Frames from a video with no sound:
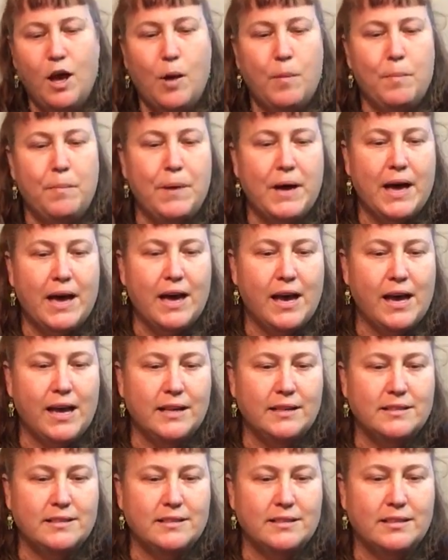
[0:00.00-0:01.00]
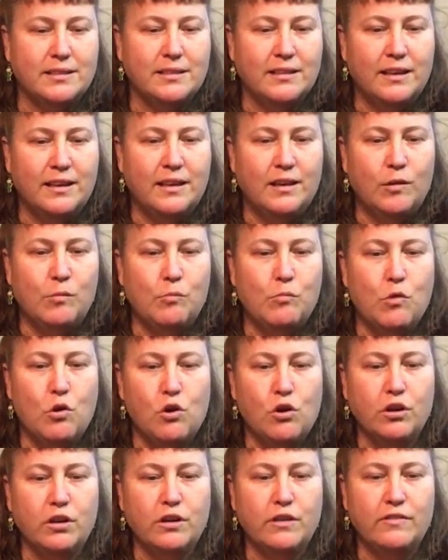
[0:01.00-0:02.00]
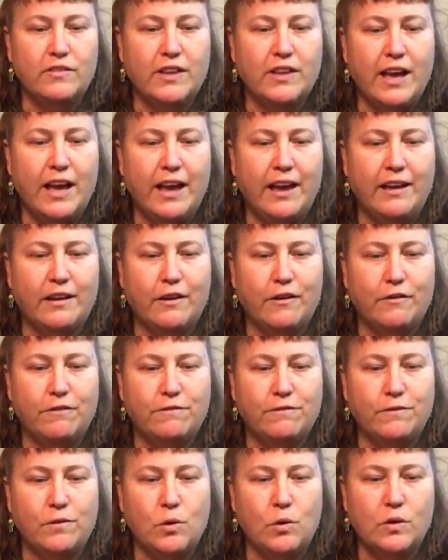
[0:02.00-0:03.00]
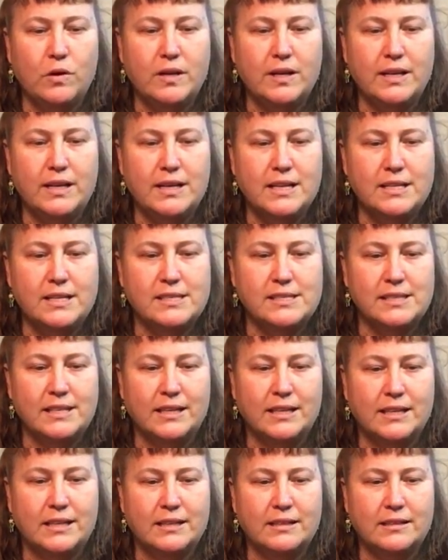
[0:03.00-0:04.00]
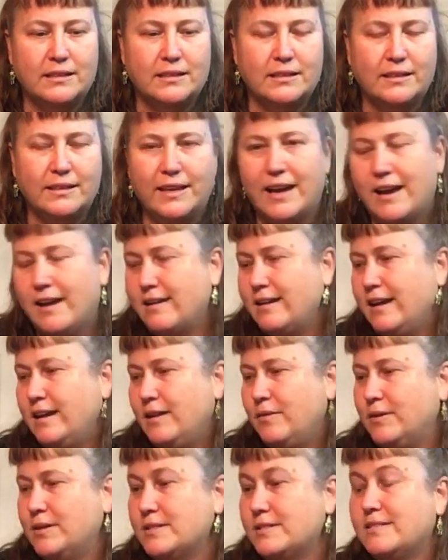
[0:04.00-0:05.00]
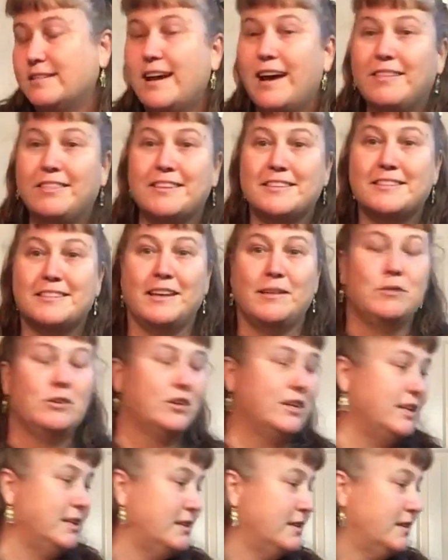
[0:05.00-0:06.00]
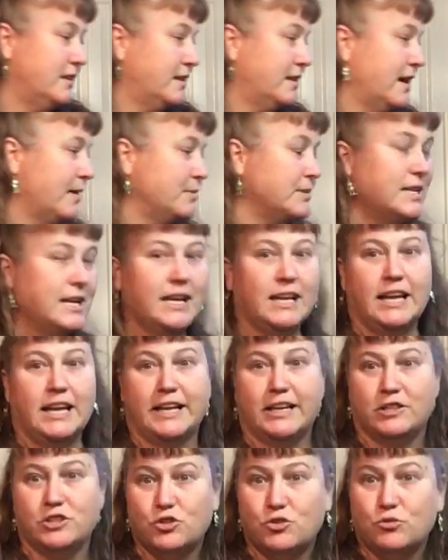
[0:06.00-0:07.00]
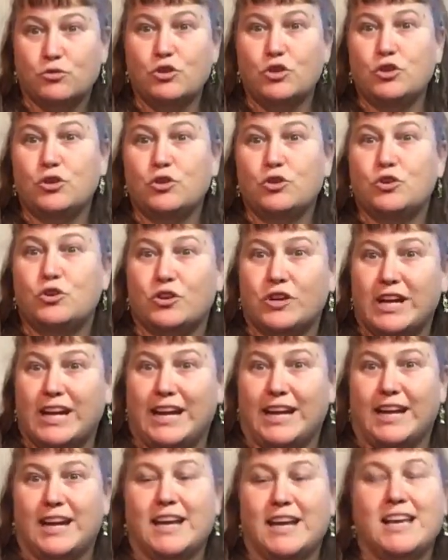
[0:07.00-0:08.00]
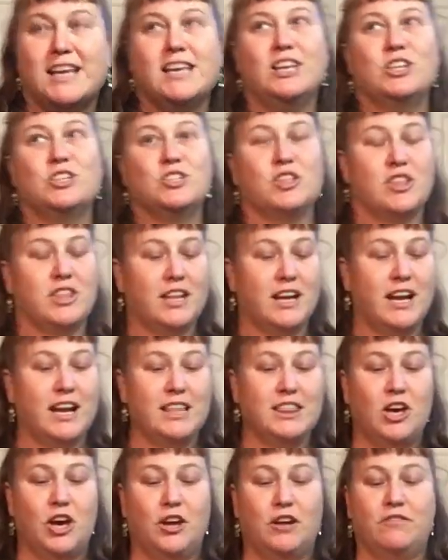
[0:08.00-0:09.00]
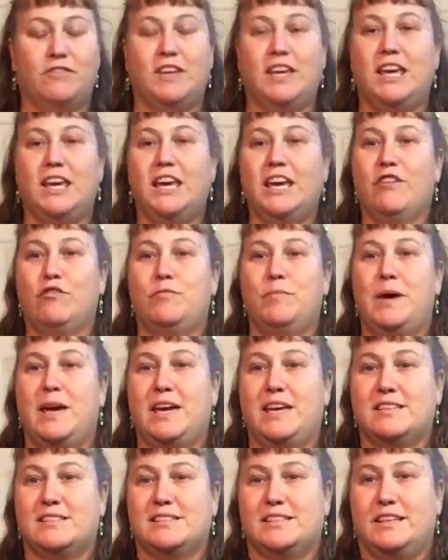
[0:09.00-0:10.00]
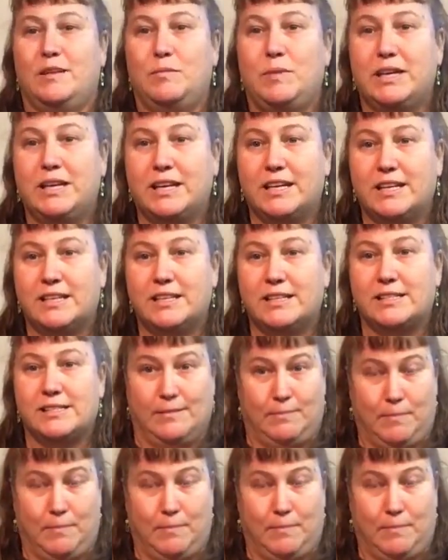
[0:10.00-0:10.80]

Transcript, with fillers: But more of like a forest and uh, yeah, anyways, not the same green. I was thinking like a true green. So then I thought of Kiev Paisley because